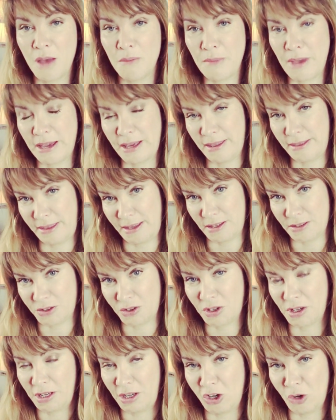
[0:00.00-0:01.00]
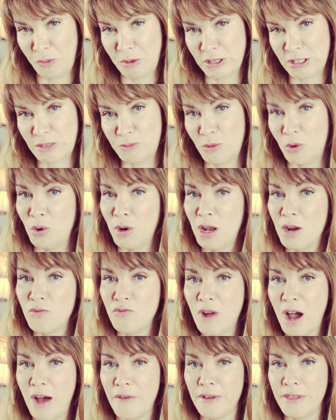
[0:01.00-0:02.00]
making things look a little bit smaller
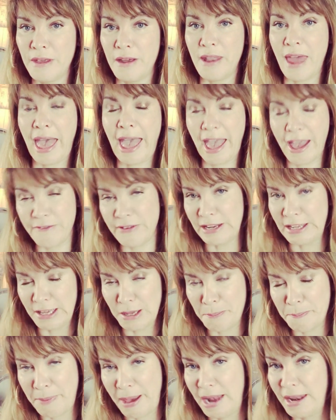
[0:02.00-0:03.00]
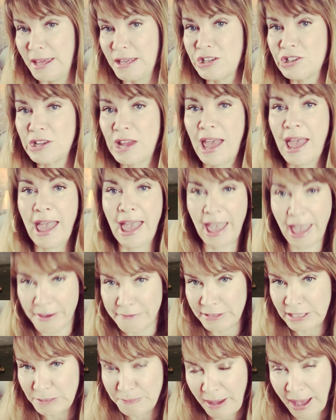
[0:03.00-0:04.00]
rather than heavily embellished,
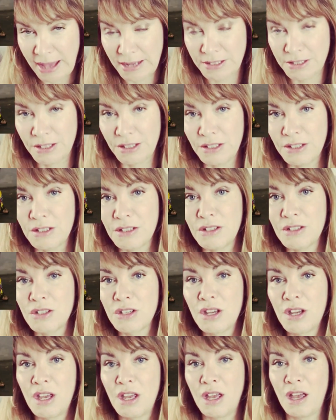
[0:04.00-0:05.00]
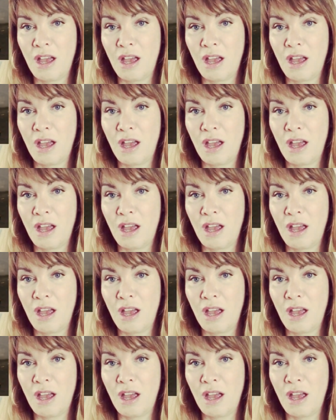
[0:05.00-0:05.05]
heavily patterned,